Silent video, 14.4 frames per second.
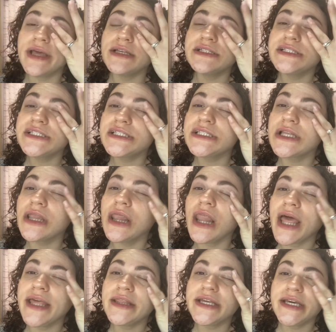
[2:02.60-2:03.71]

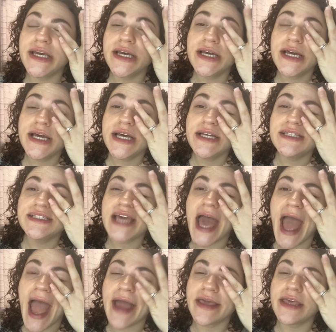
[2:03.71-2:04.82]
slightly
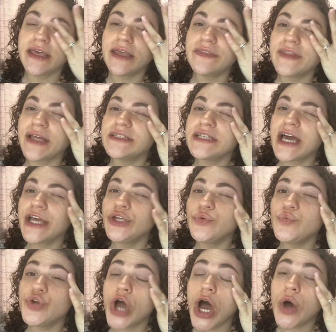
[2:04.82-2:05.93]
tacky, and that's how you
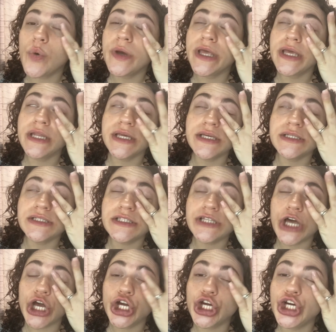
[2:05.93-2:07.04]
know it is
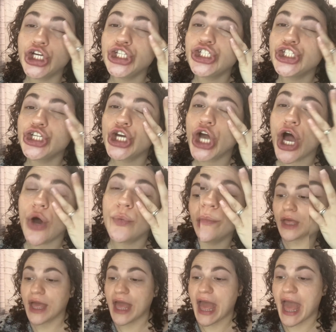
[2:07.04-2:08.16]
good to go.
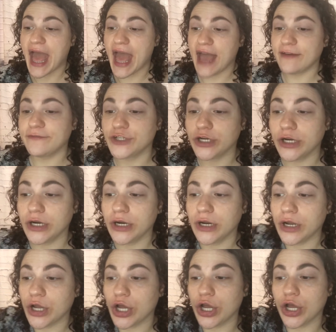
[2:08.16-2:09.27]
After
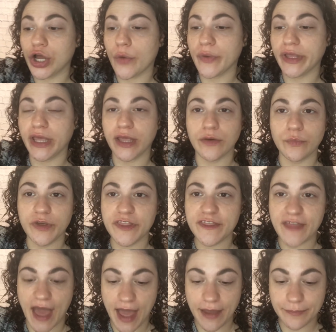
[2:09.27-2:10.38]
going in with
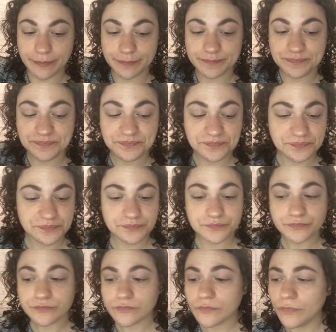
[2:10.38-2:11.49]
that,
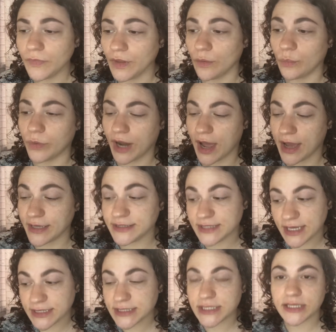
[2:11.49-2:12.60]
what I
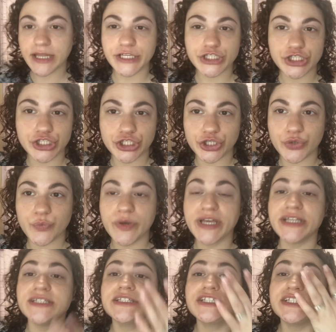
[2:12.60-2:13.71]
tend to like to do
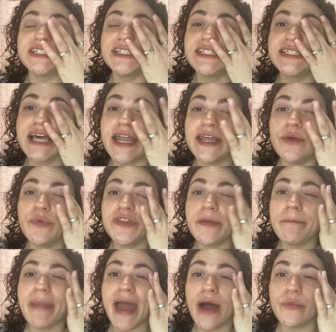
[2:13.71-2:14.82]
is to set it with a
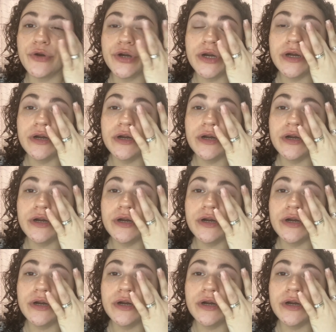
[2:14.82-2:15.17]
powder